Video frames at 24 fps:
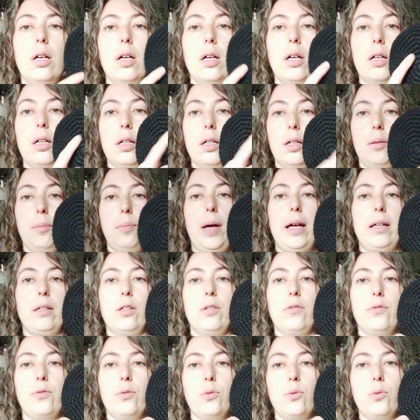
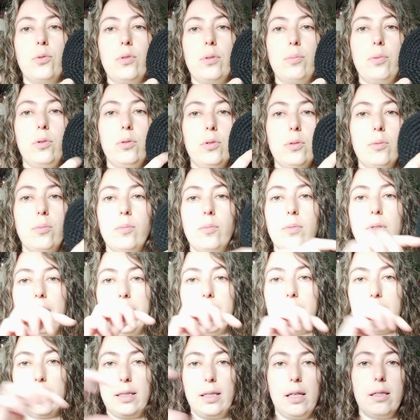pattern for the bottom,
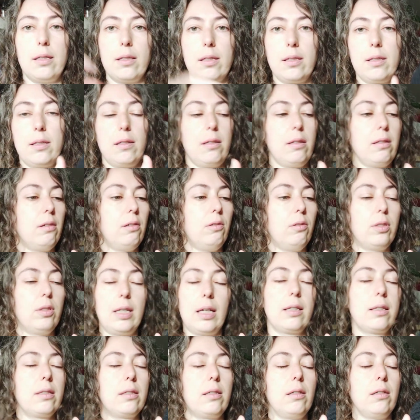like since
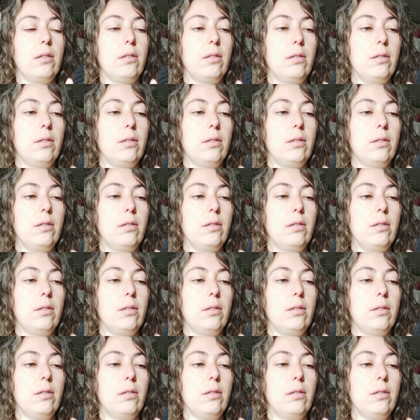six